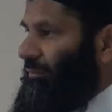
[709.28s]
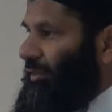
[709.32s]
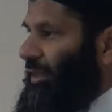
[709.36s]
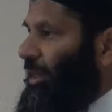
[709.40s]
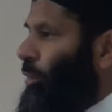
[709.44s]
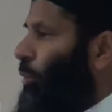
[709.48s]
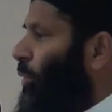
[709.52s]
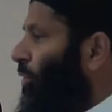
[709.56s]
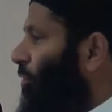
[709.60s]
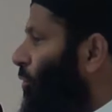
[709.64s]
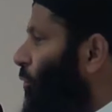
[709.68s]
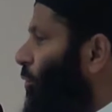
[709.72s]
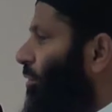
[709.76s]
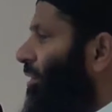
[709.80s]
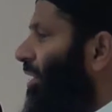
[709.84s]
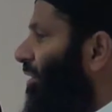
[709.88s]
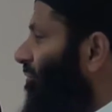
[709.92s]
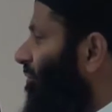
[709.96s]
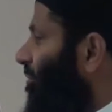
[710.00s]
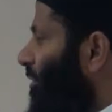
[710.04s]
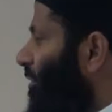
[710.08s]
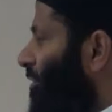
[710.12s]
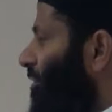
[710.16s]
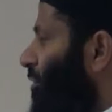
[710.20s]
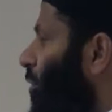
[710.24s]
And what you
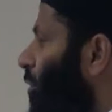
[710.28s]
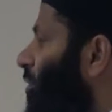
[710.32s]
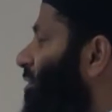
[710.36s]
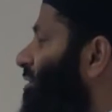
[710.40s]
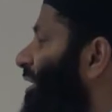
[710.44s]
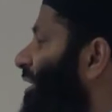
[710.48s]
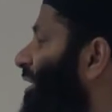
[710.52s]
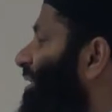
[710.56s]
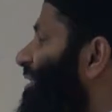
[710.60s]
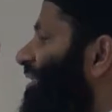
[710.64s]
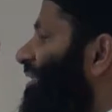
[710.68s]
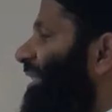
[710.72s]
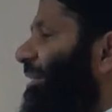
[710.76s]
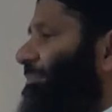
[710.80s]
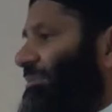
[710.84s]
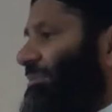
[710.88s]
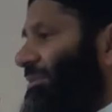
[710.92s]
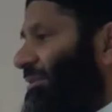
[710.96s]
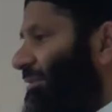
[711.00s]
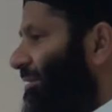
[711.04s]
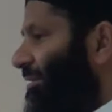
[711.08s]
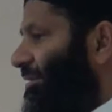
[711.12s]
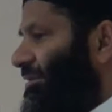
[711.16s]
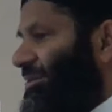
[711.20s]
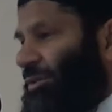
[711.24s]
learn from the scholars accept
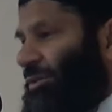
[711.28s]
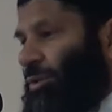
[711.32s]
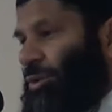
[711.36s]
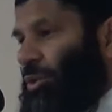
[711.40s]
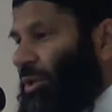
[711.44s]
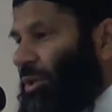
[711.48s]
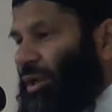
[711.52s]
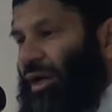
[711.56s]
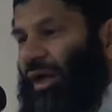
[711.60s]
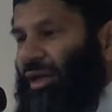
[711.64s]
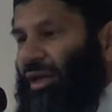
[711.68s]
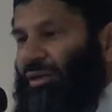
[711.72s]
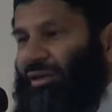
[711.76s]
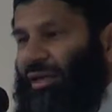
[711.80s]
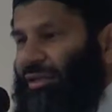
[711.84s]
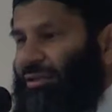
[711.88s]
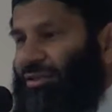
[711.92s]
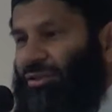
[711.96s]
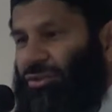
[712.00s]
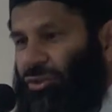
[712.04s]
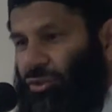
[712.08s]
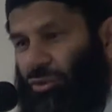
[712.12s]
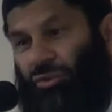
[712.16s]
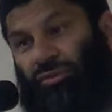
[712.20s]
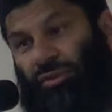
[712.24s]
the Quran and
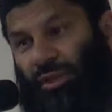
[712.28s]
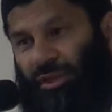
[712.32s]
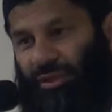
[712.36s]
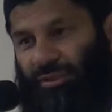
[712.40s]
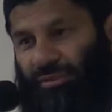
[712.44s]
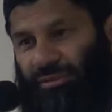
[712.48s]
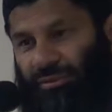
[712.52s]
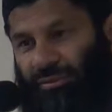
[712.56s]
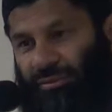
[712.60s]
the sunnah.